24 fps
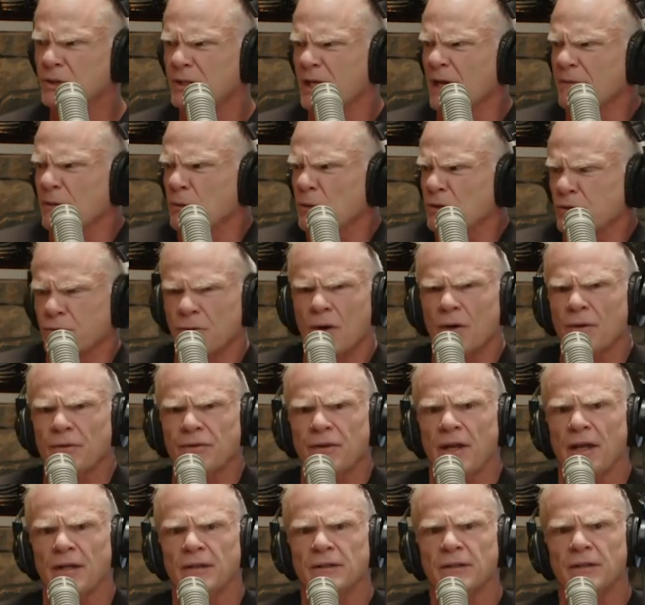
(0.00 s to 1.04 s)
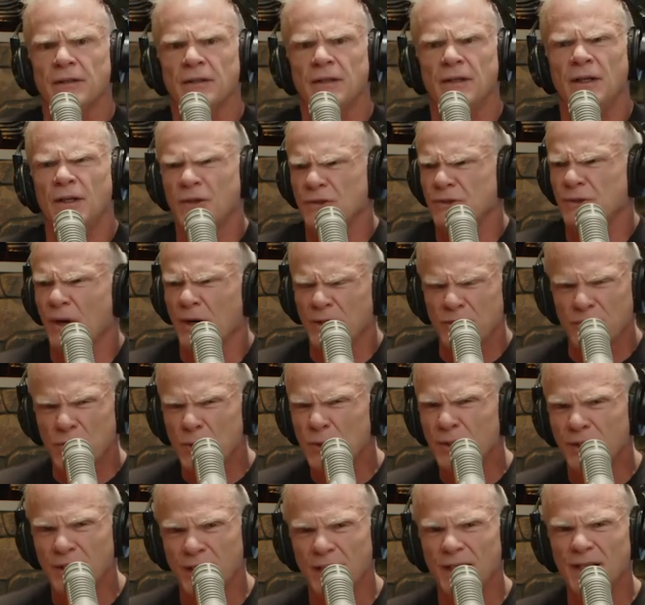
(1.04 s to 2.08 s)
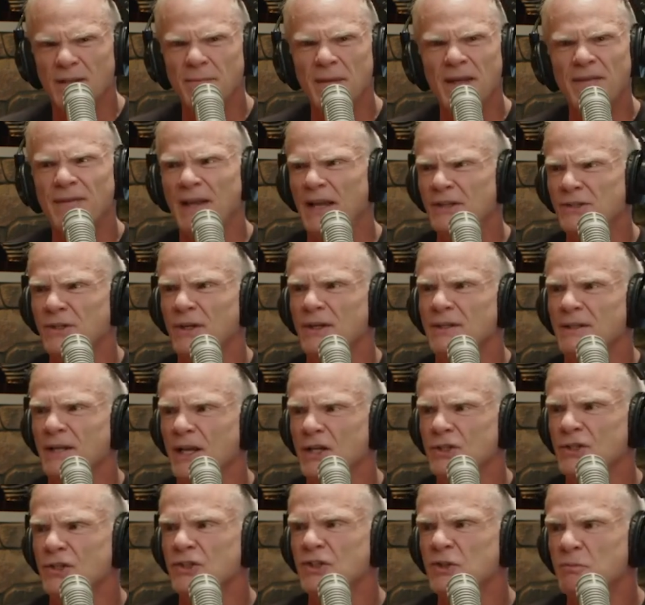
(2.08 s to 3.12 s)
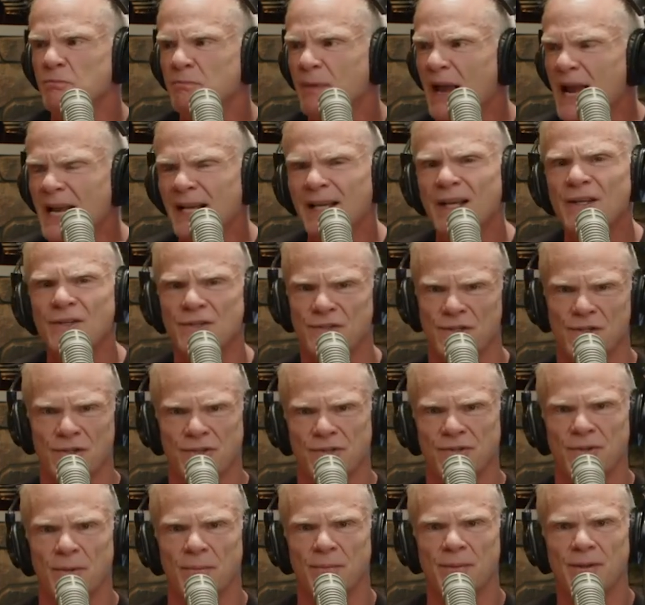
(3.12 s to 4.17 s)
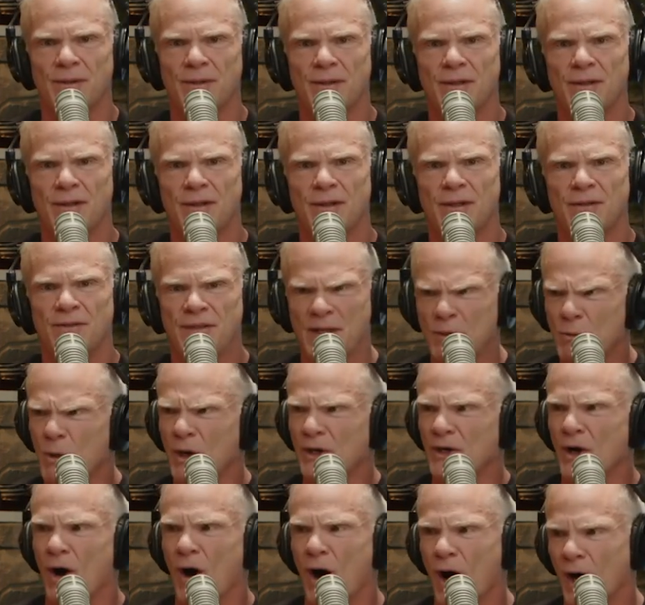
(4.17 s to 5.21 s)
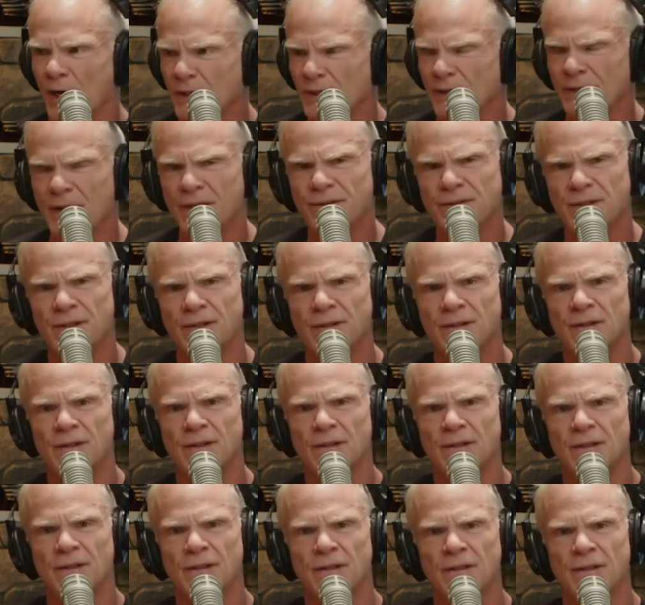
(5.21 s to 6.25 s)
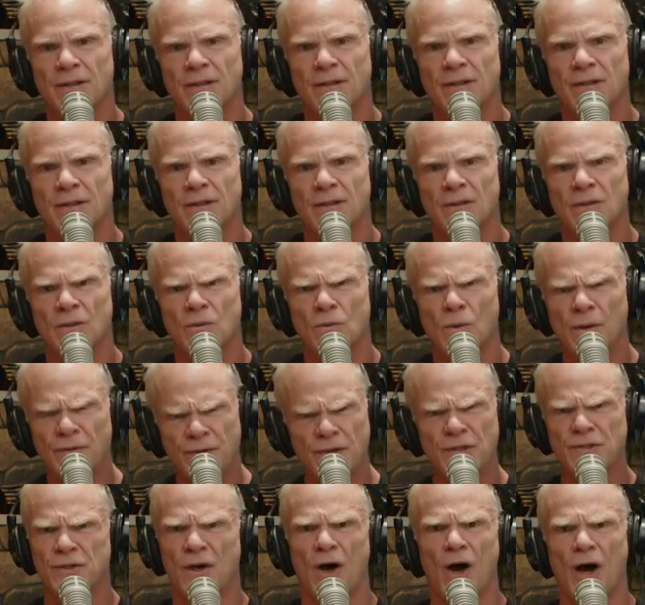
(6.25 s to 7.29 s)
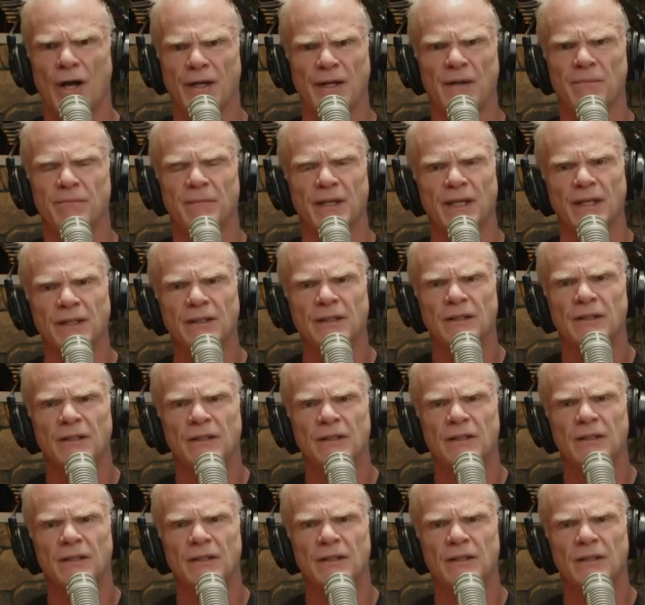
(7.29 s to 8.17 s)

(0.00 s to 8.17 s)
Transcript: Kevin, what's wrong with that? He goes, are you kidding me? That's our nation's banking system. They want to audit it? What does audit mean?